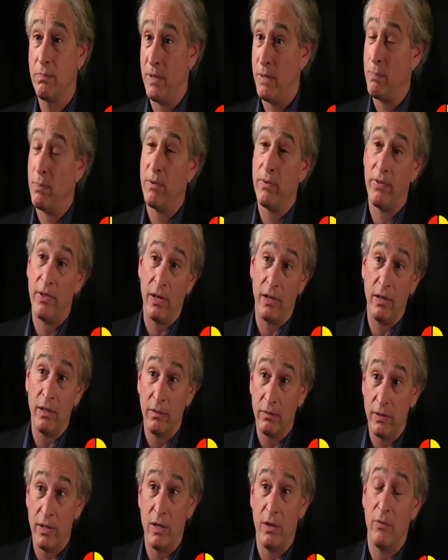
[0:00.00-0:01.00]
People
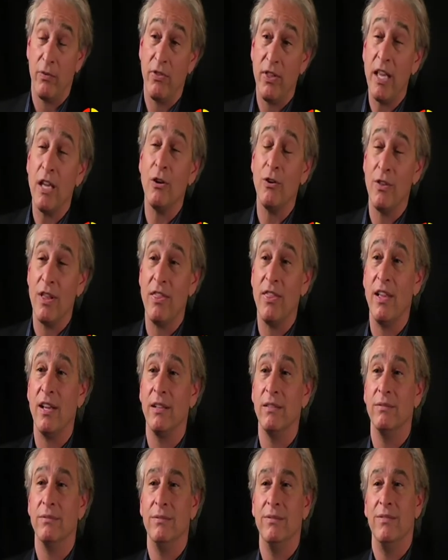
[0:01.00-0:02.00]
think, theater, they think
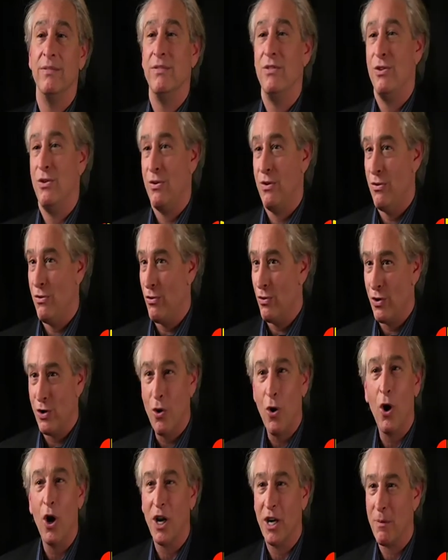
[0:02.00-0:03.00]
New
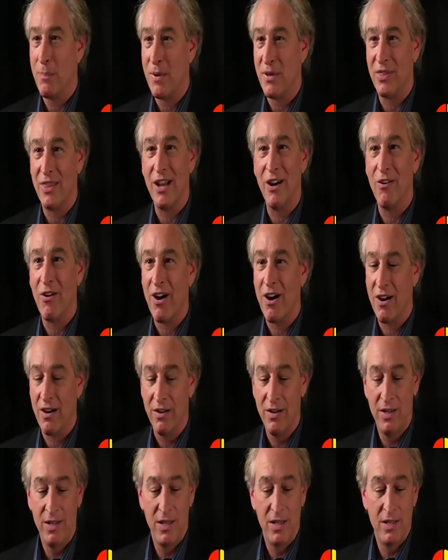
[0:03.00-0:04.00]
York, but there are
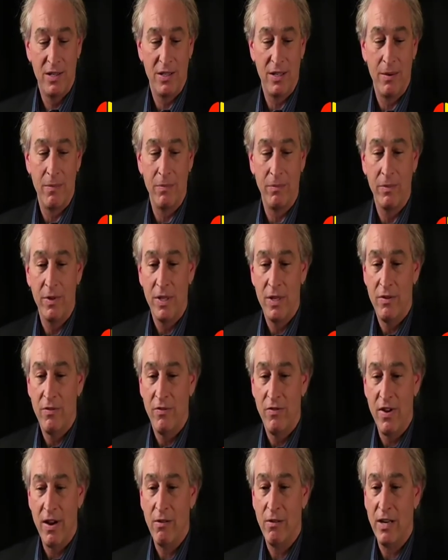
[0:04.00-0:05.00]
some
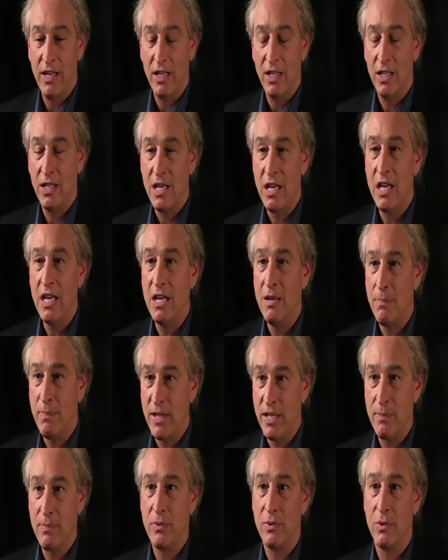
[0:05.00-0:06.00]
very key
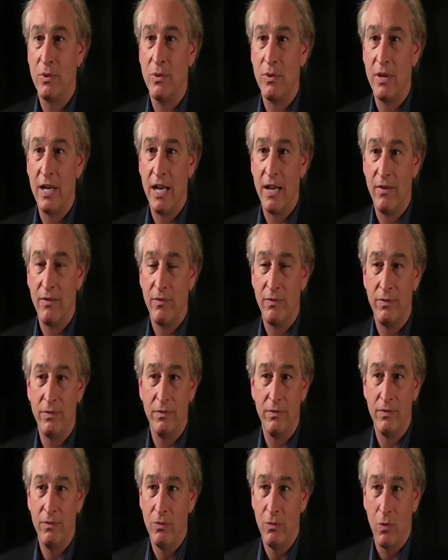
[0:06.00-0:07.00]
people who have
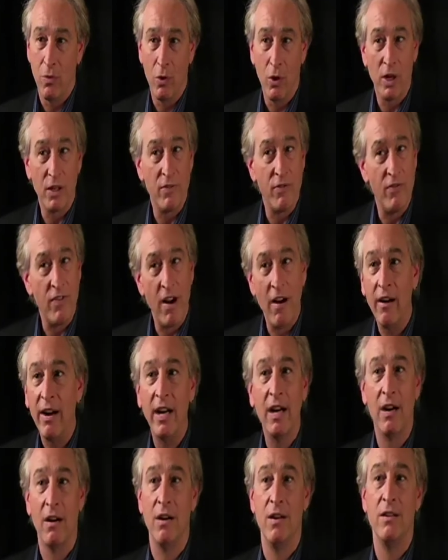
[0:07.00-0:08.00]
worked very
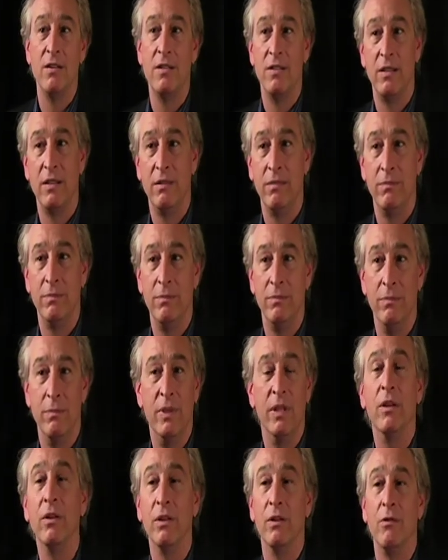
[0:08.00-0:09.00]
hard to
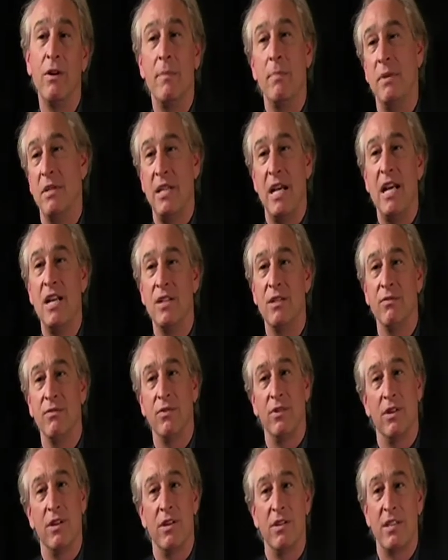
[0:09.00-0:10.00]
build a reputation
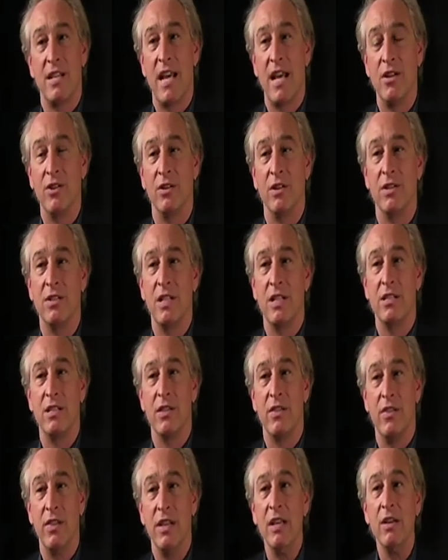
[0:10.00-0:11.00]
for Los Angeles as a
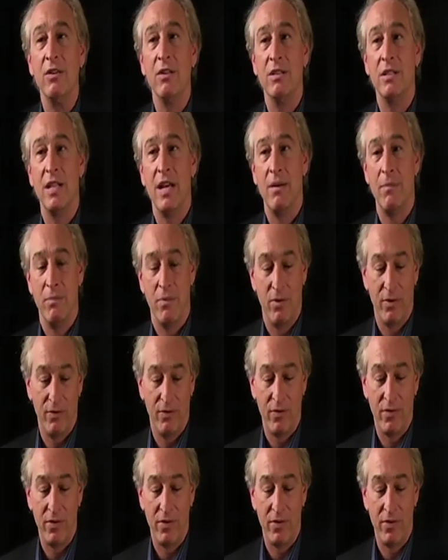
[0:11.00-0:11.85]
theater town, both for